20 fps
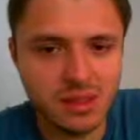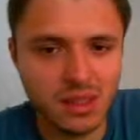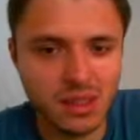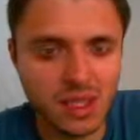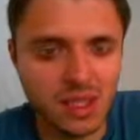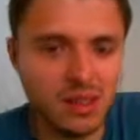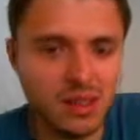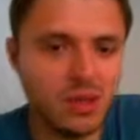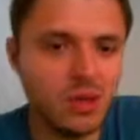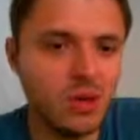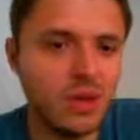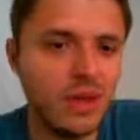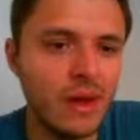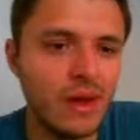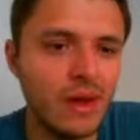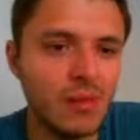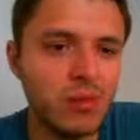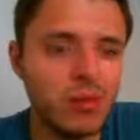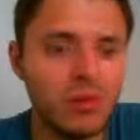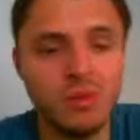I can go
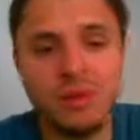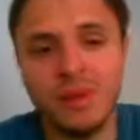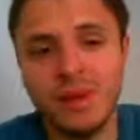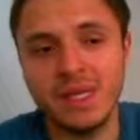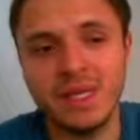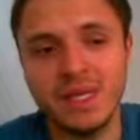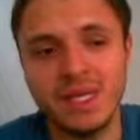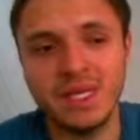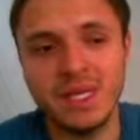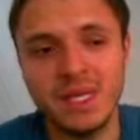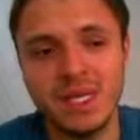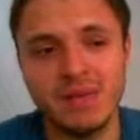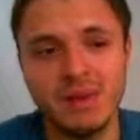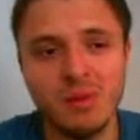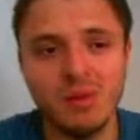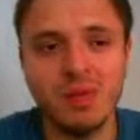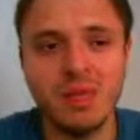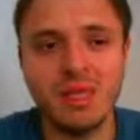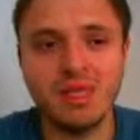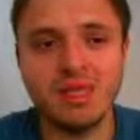down a pawn basically if
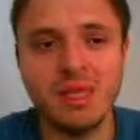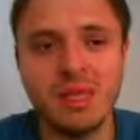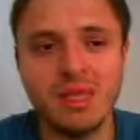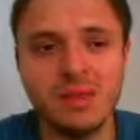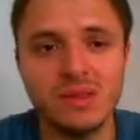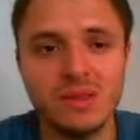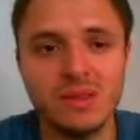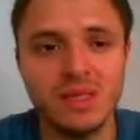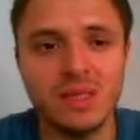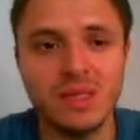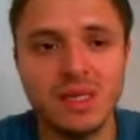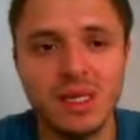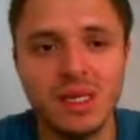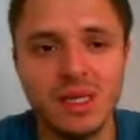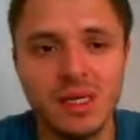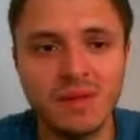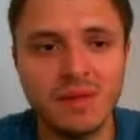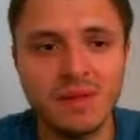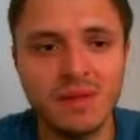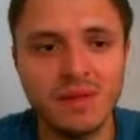he plays knight to
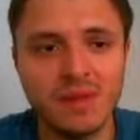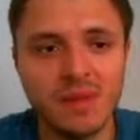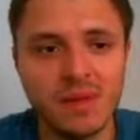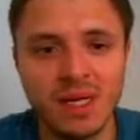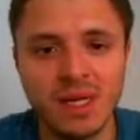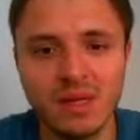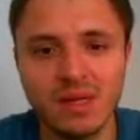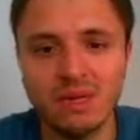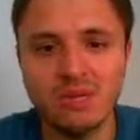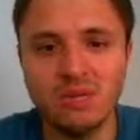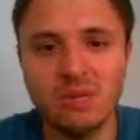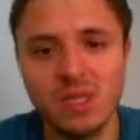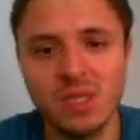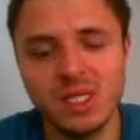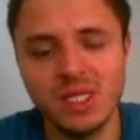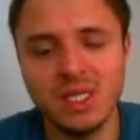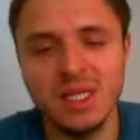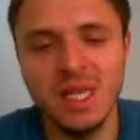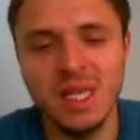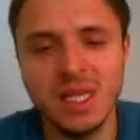c3,
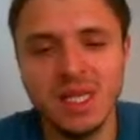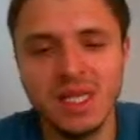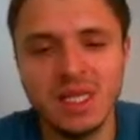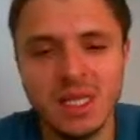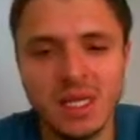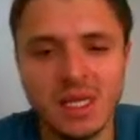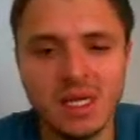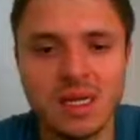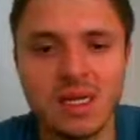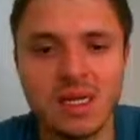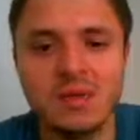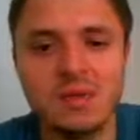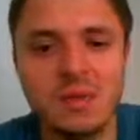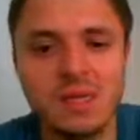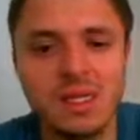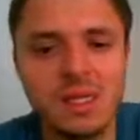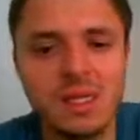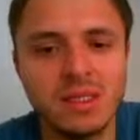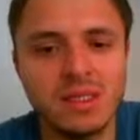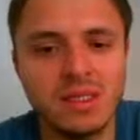which he did, and
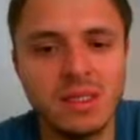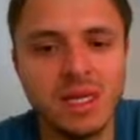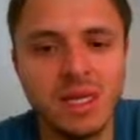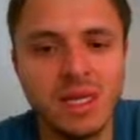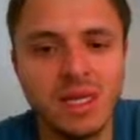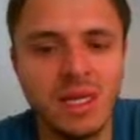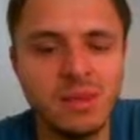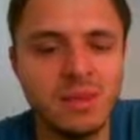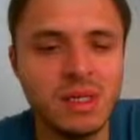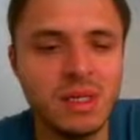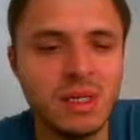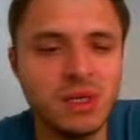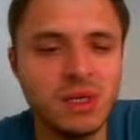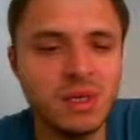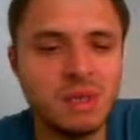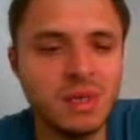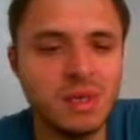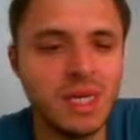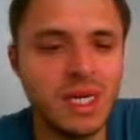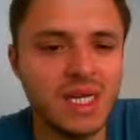this started getting a bit
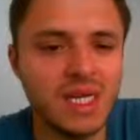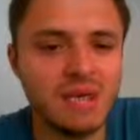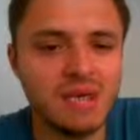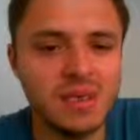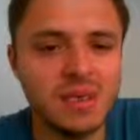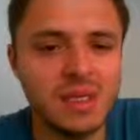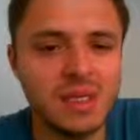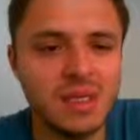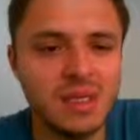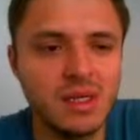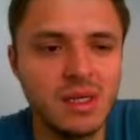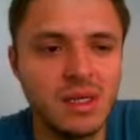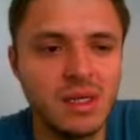complicated from here.